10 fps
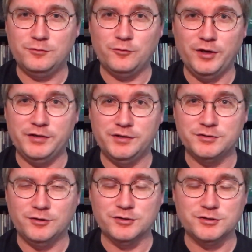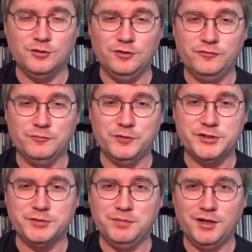Great guitar solo from
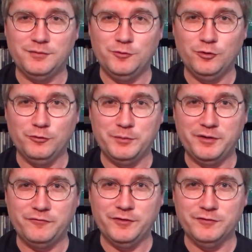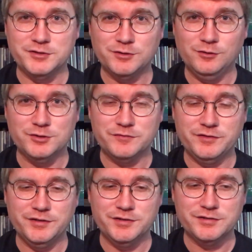Ritchie Blackmore, one of my favorite solos of
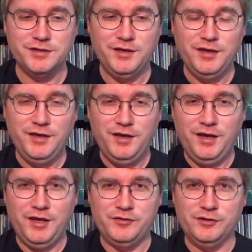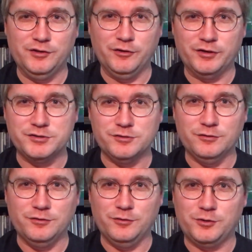his, and the lyrics
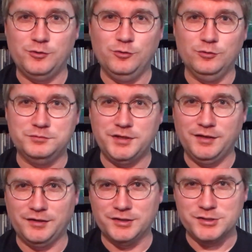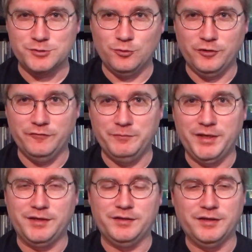are cool, telling the story of
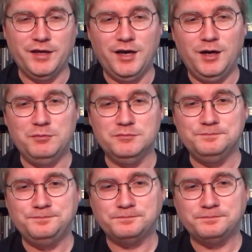making the album.